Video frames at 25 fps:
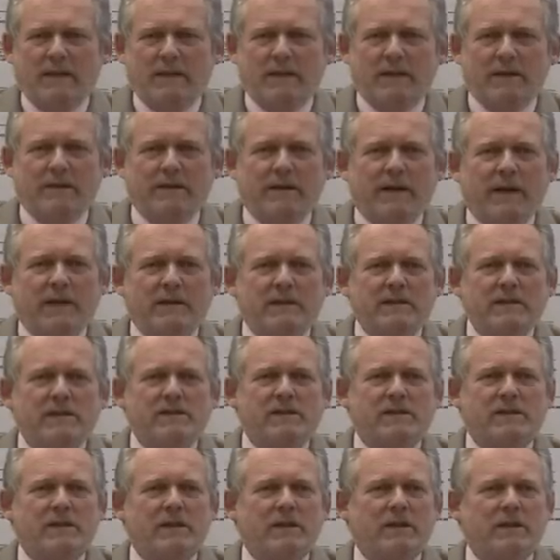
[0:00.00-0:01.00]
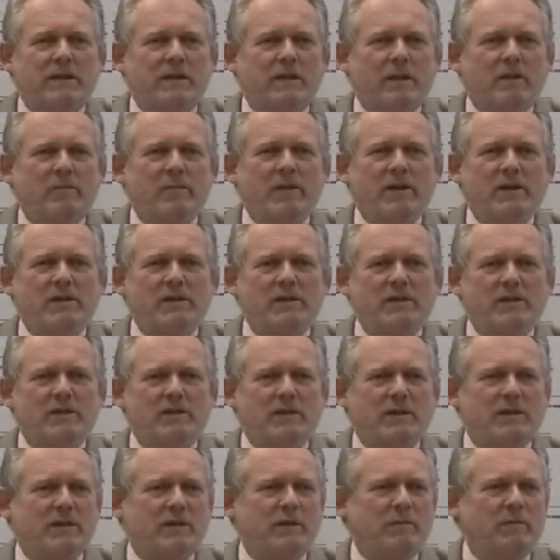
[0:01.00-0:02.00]
And that is a, a message
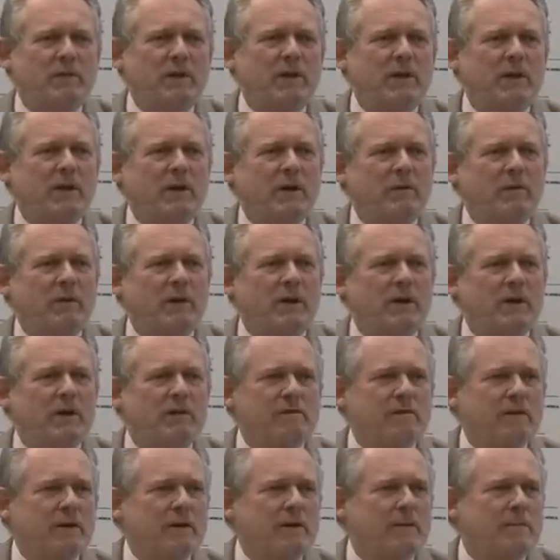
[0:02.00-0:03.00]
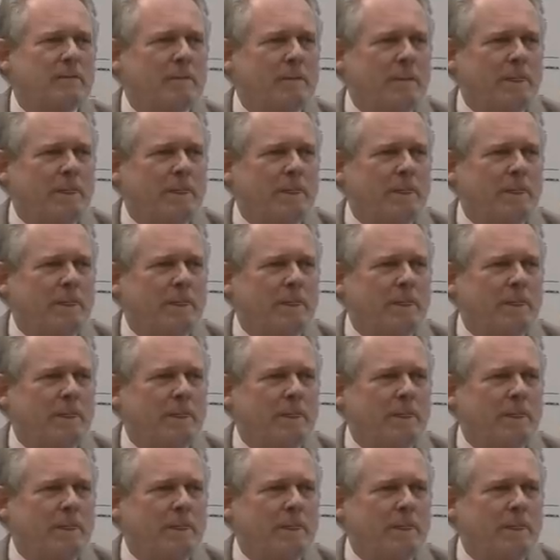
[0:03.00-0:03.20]
that had been coming over